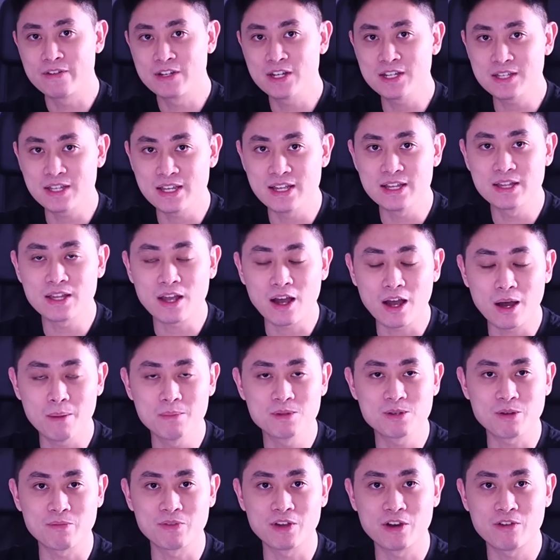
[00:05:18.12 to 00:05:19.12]
just in
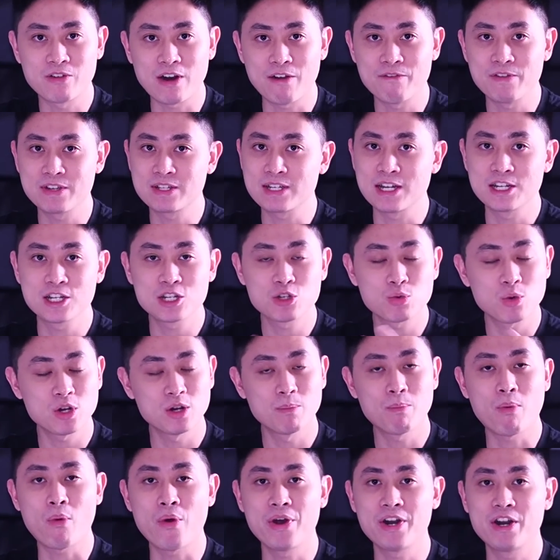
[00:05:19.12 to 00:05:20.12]
terms of the graphics, I just want
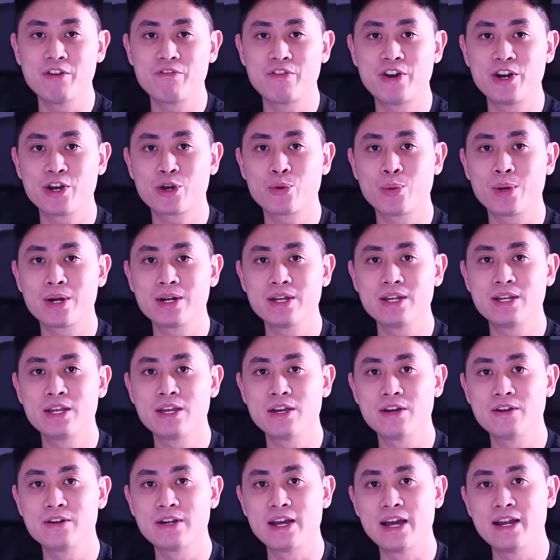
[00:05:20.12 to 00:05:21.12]
to point out very quickly
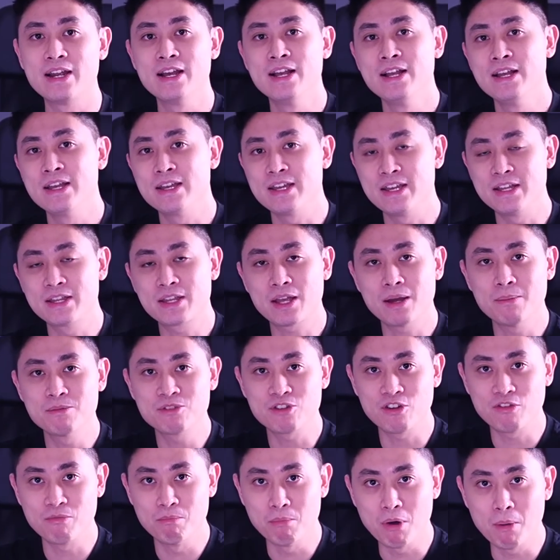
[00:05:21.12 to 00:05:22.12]
here that in
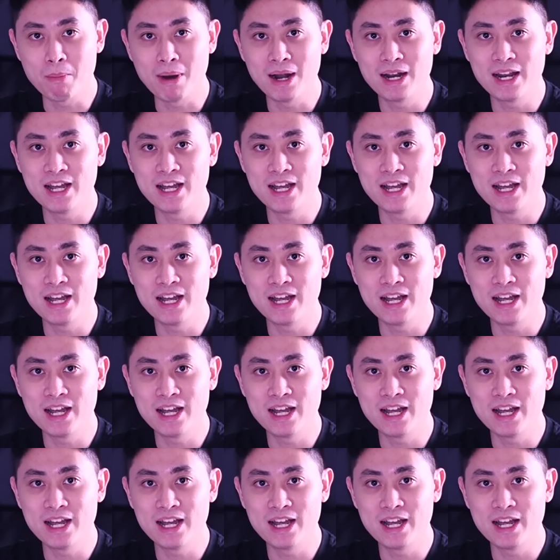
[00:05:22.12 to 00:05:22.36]
terms of Mobile